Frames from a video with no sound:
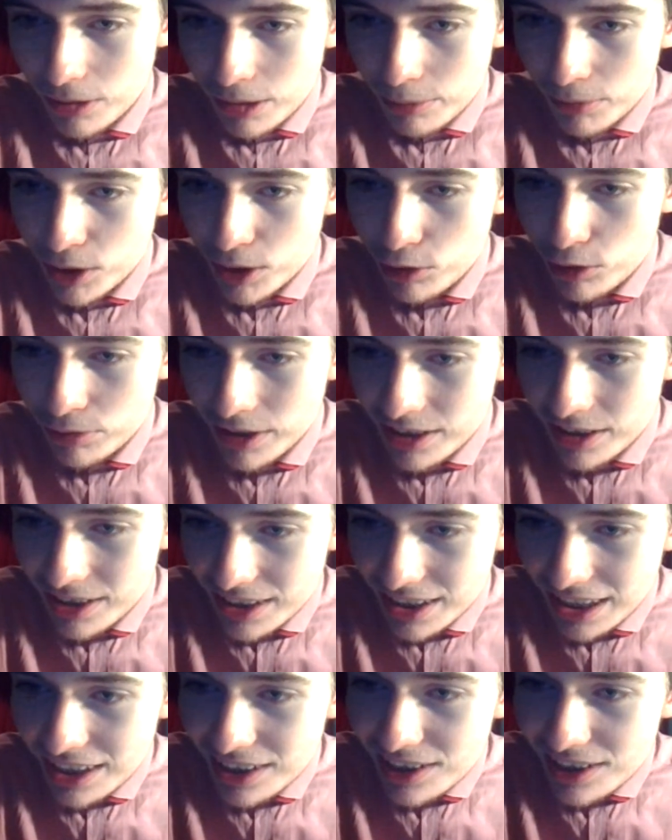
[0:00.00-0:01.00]
Mario
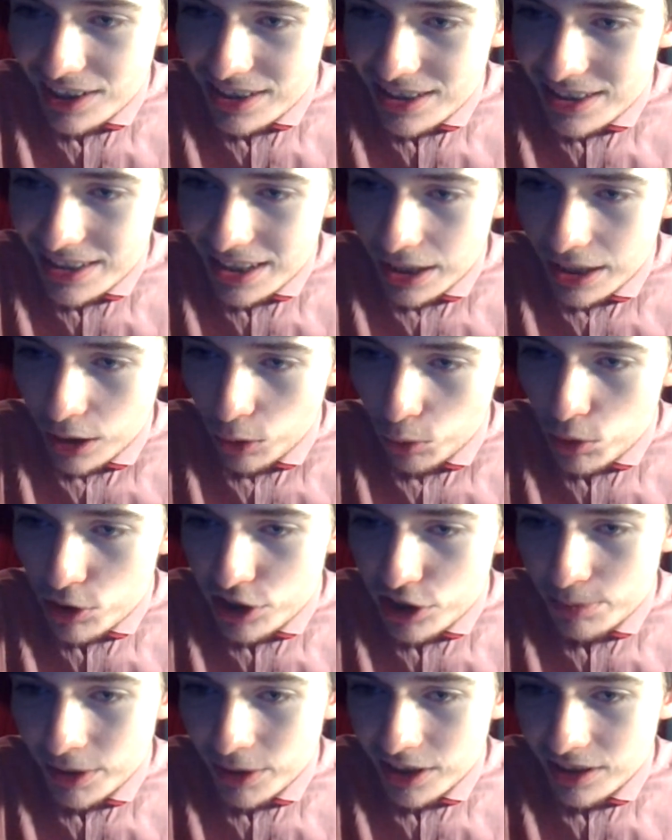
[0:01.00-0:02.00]
Fanatic asks, what's
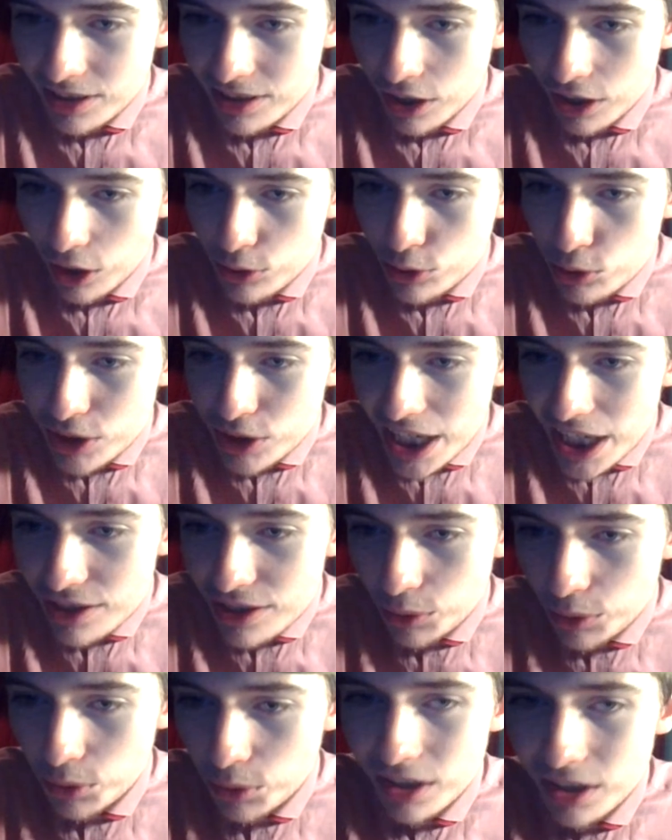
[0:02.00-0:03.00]
your opinion on
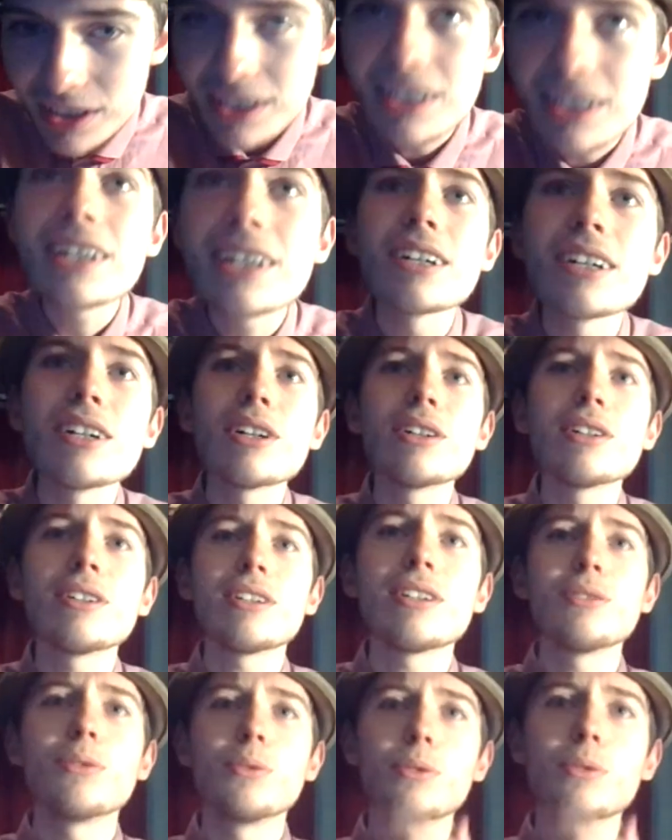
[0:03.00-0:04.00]
Nintendo?
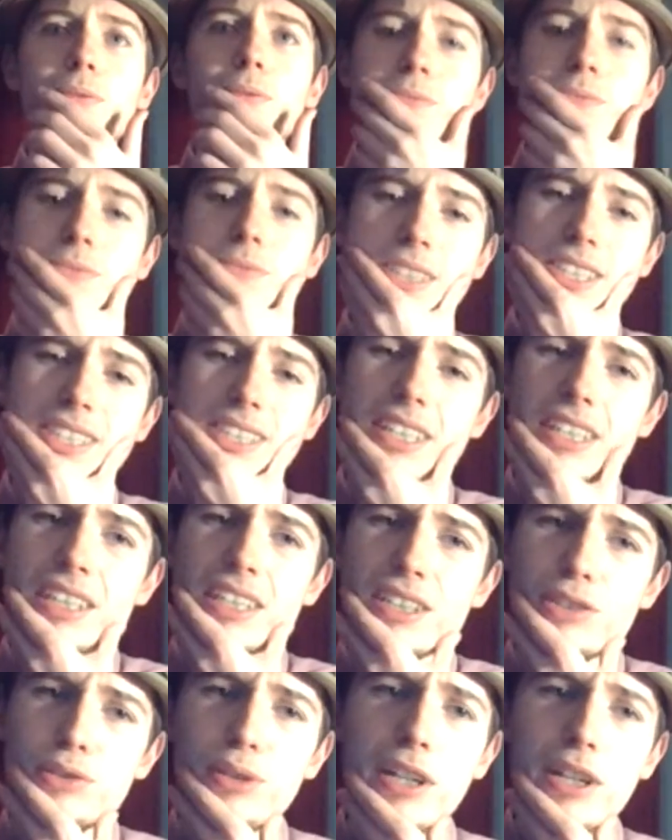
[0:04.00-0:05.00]
Let's see.
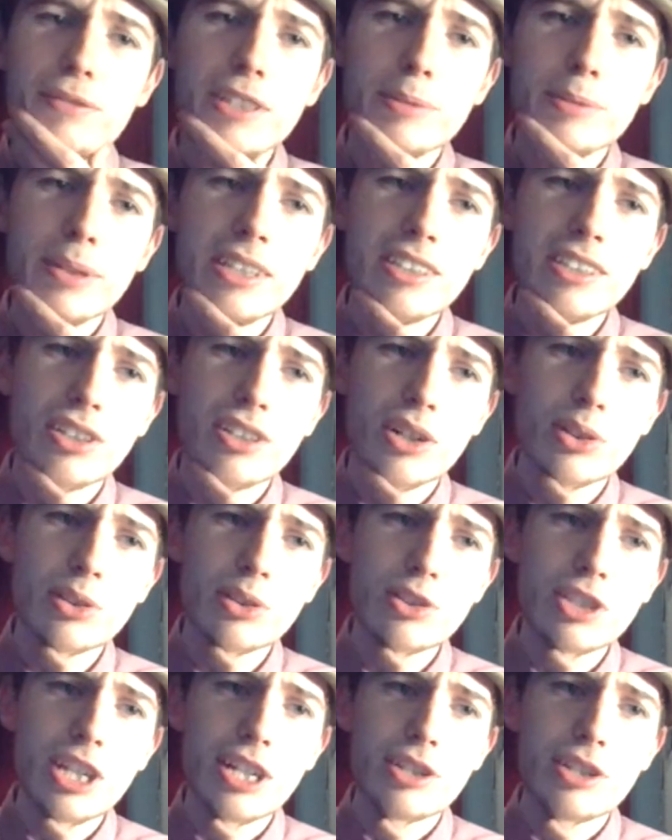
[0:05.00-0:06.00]
Do I have an opinion on
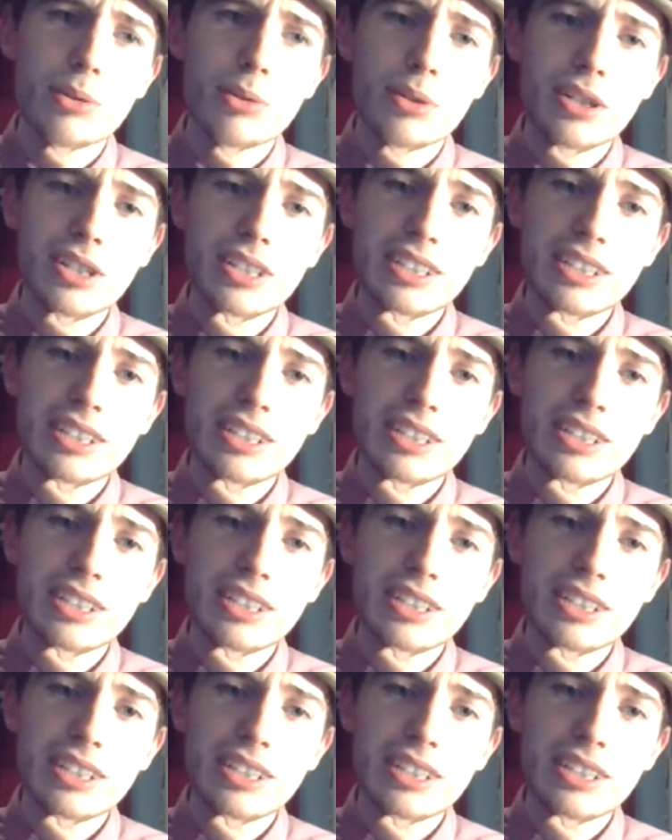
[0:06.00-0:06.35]
Nintendo?